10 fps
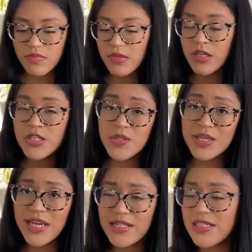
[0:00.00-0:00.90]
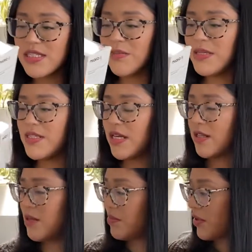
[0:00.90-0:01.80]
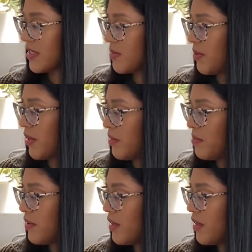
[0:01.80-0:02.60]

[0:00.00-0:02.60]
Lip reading: So again, it's the Medela breast pump,